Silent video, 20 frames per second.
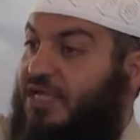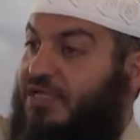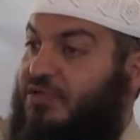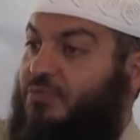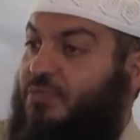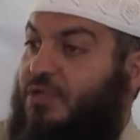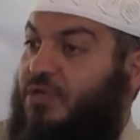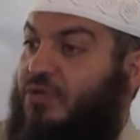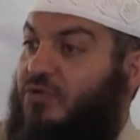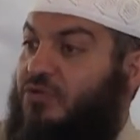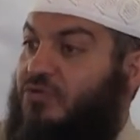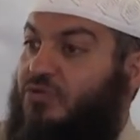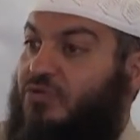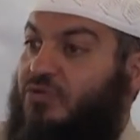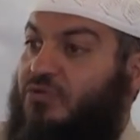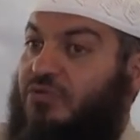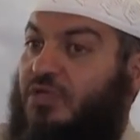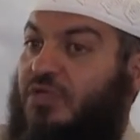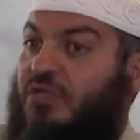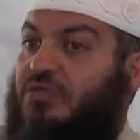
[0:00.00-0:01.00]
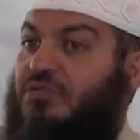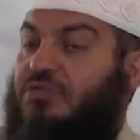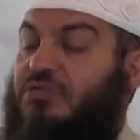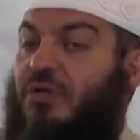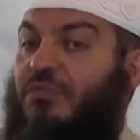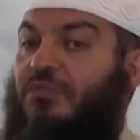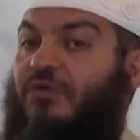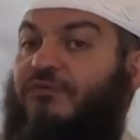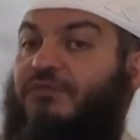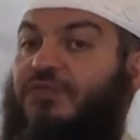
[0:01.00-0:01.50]
that belong to
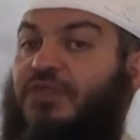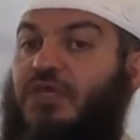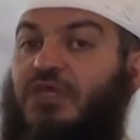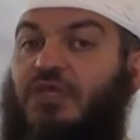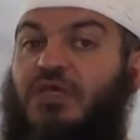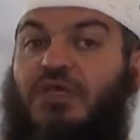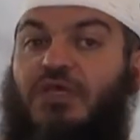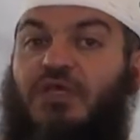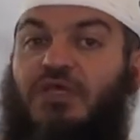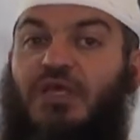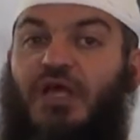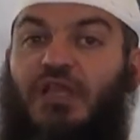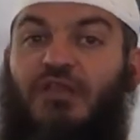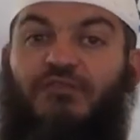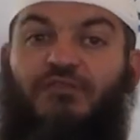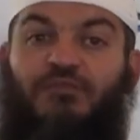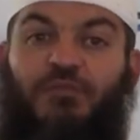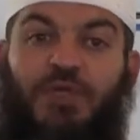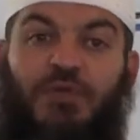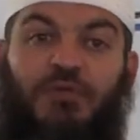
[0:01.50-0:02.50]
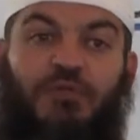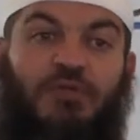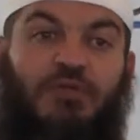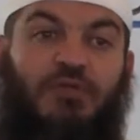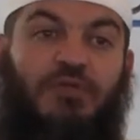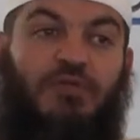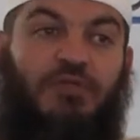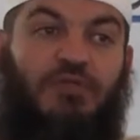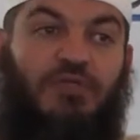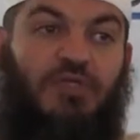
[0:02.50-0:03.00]
some of the Gulf
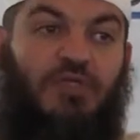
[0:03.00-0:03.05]
people.